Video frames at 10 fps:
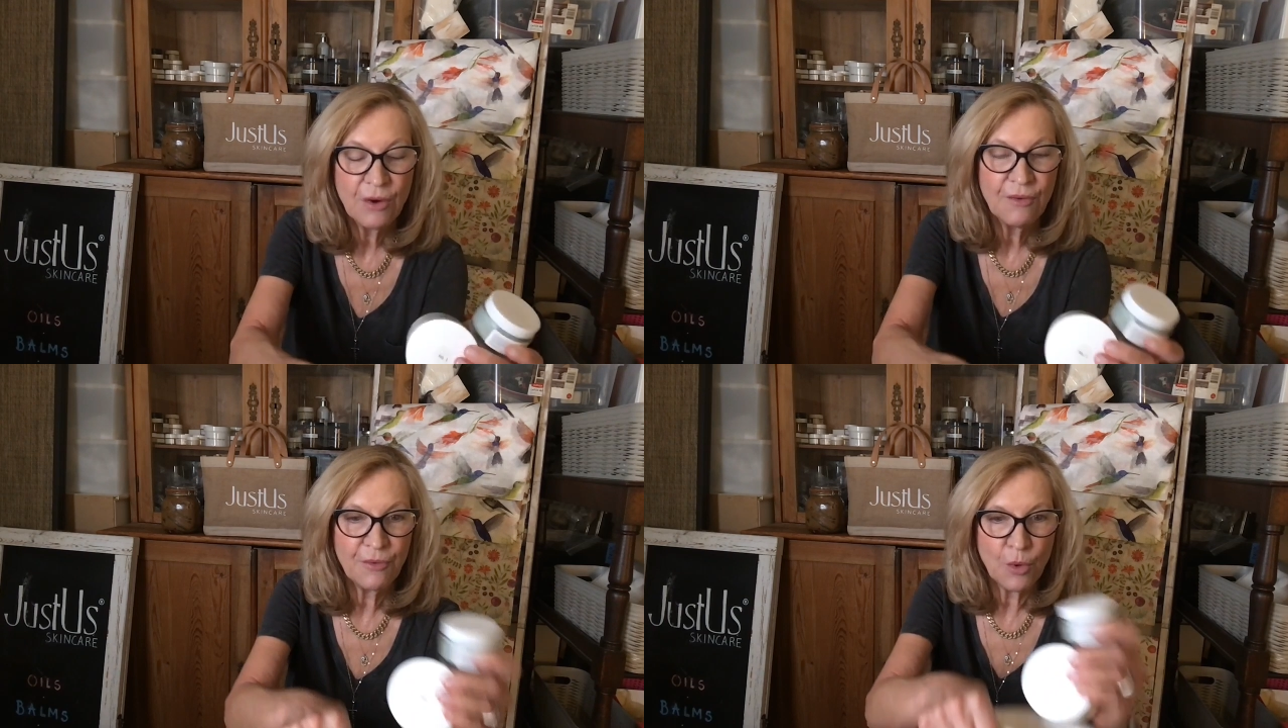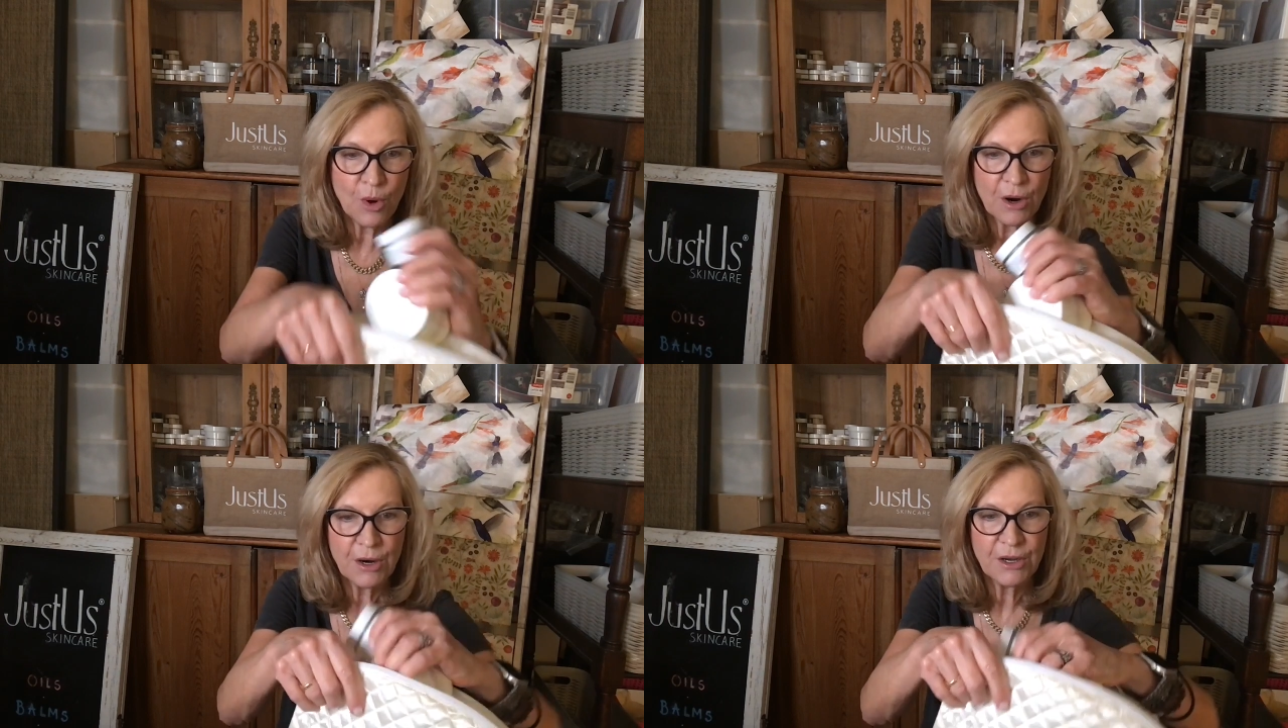
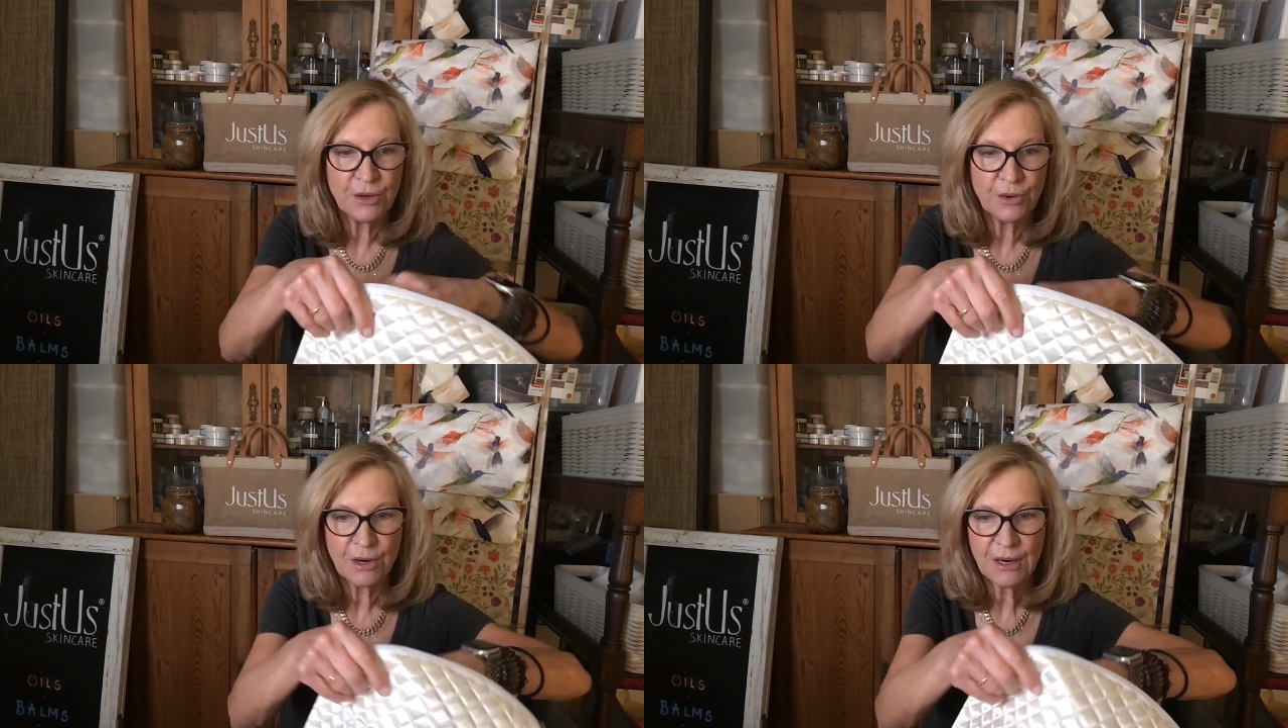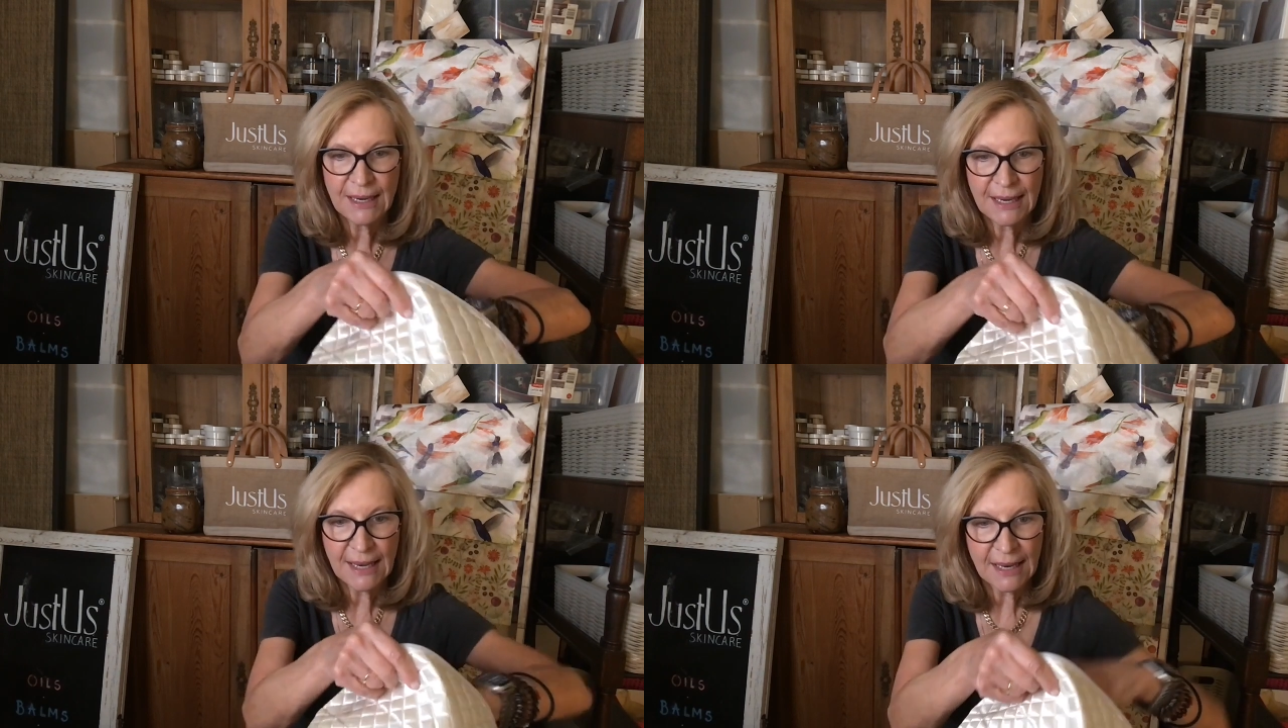for your
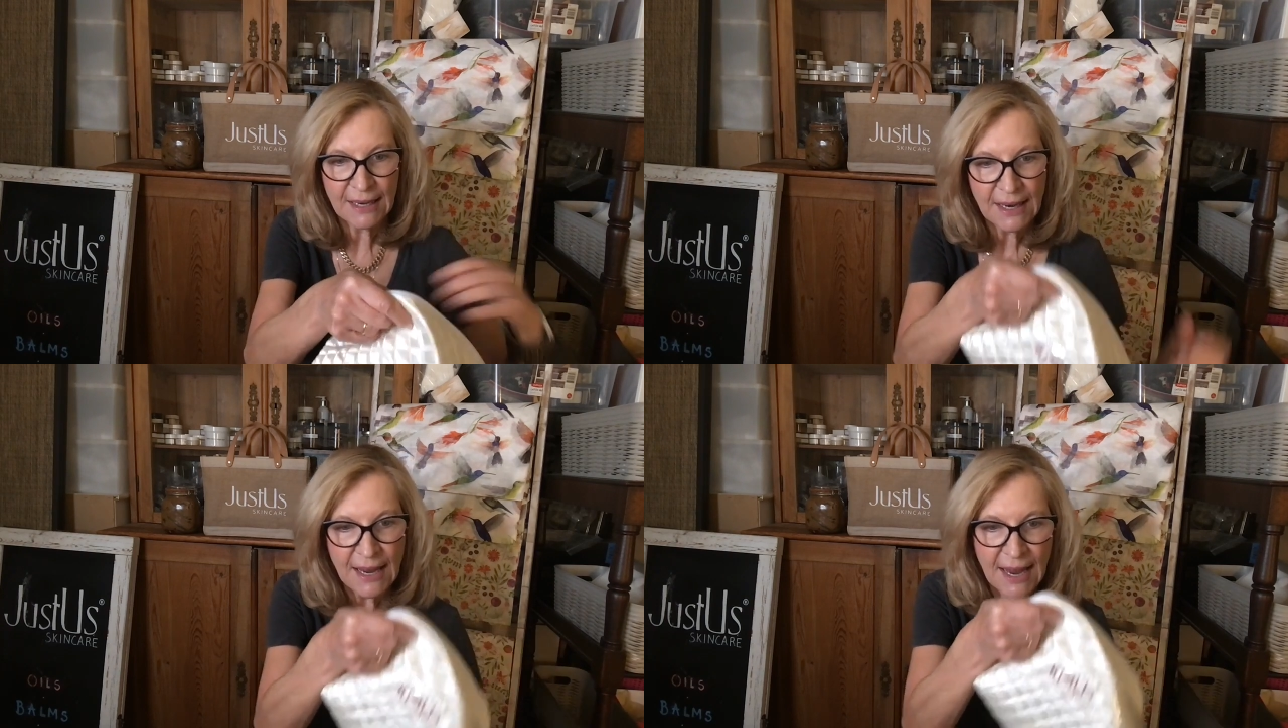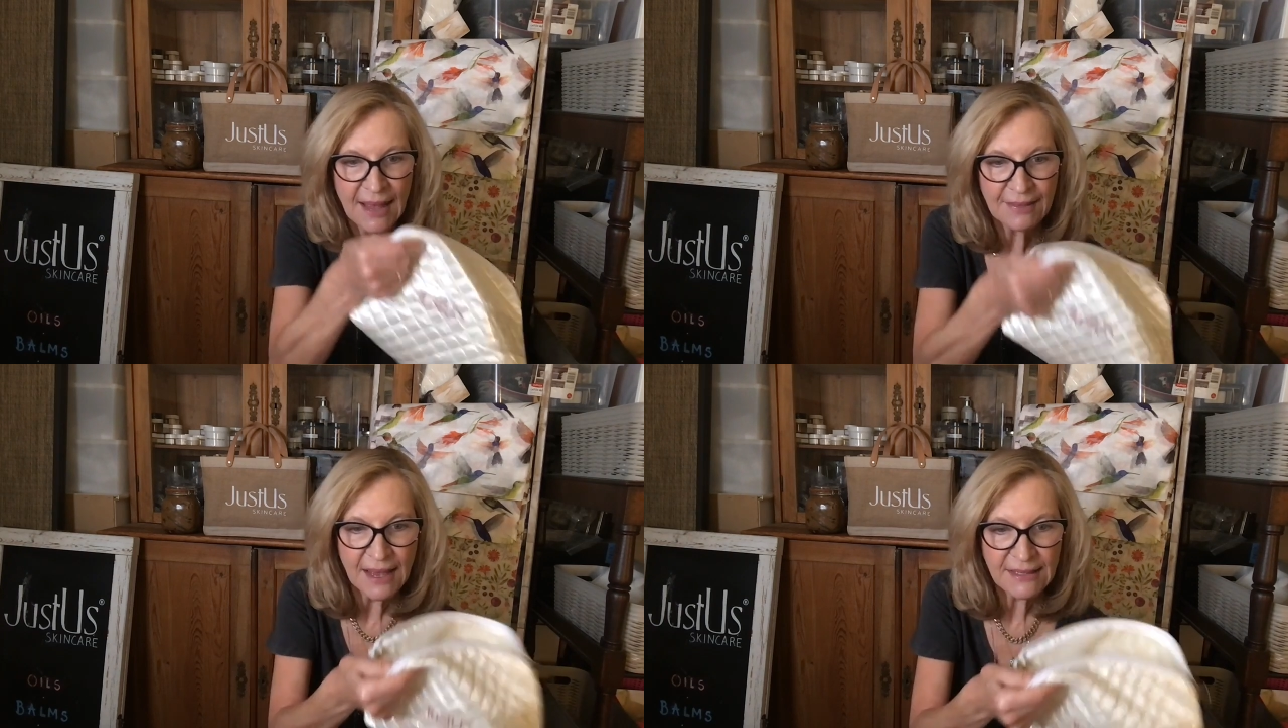kit.
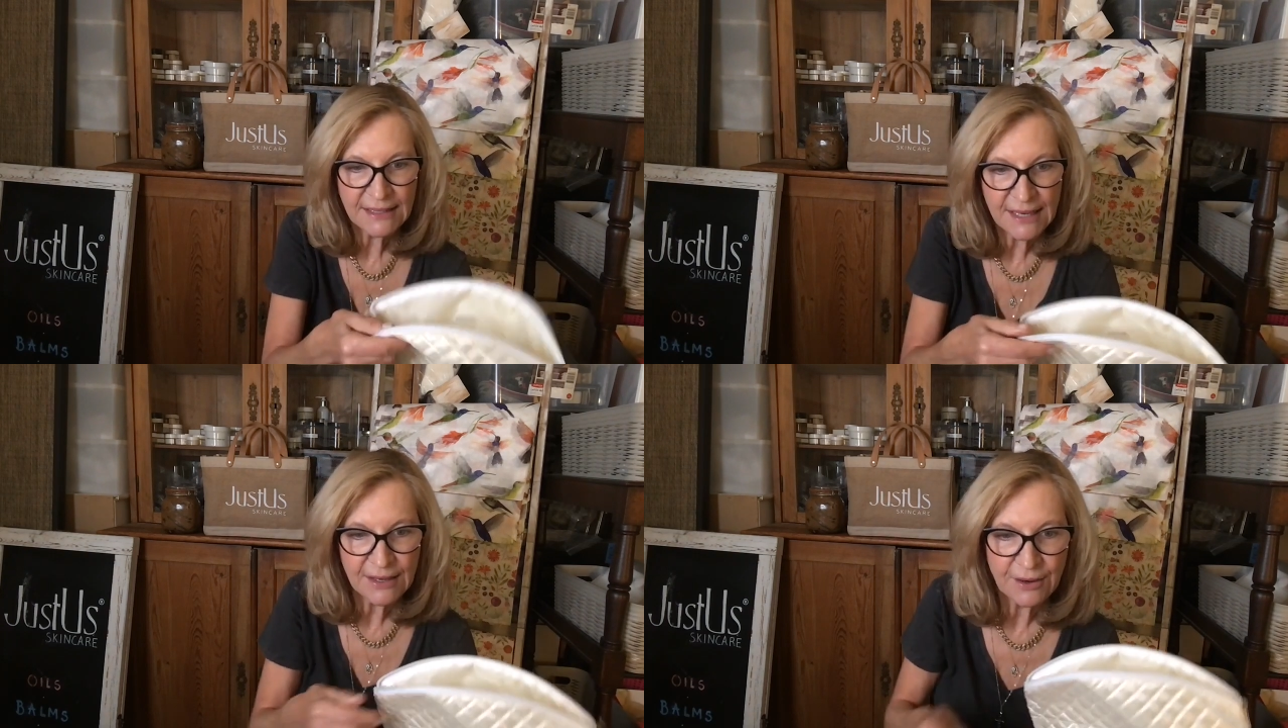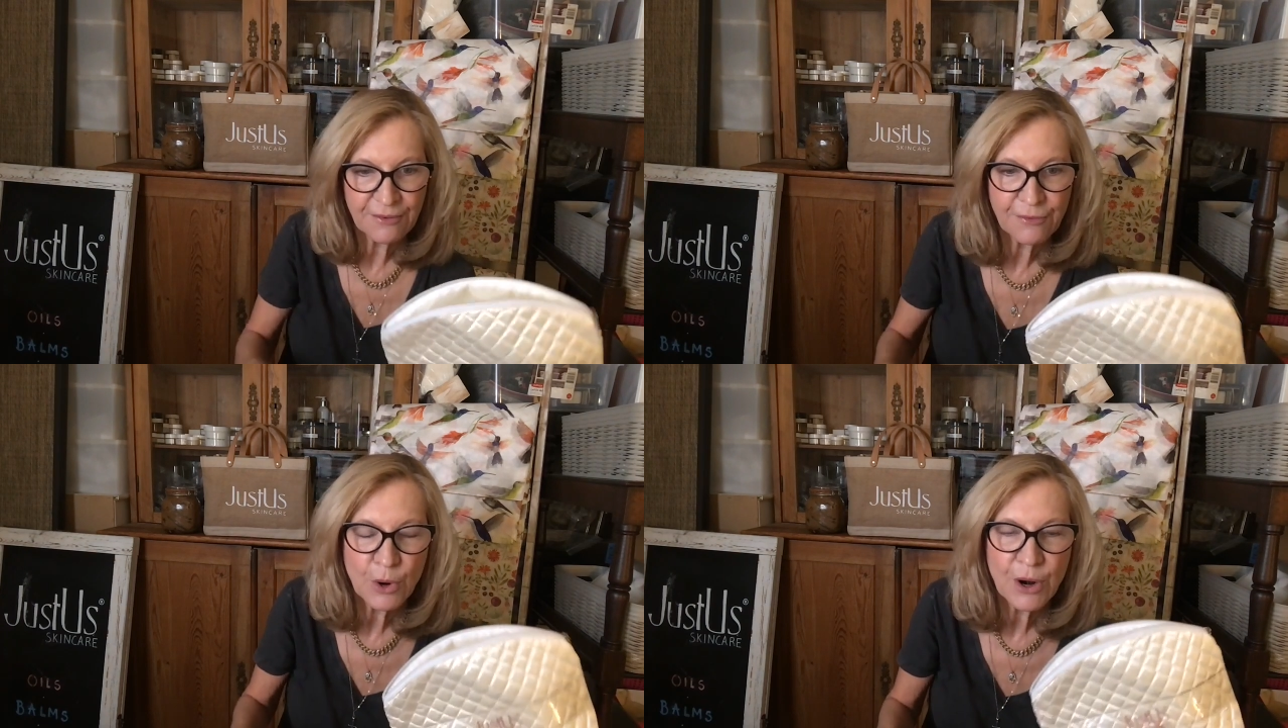And that's it
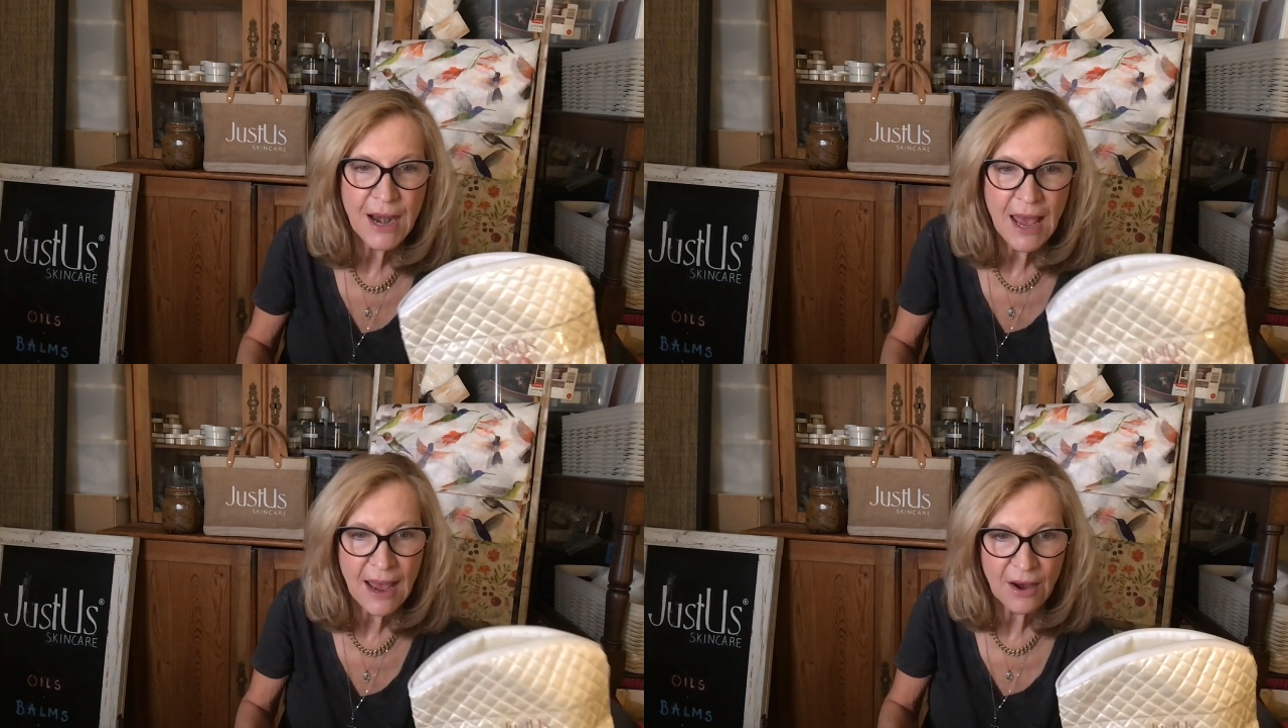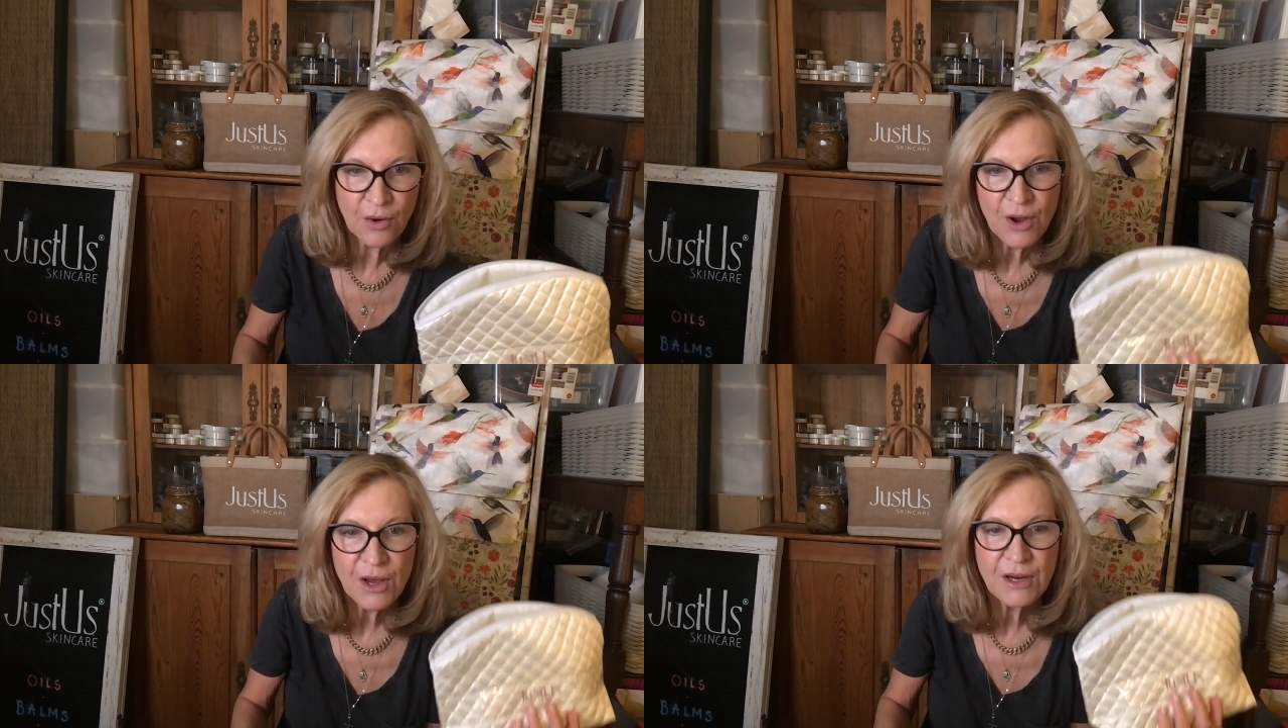for now.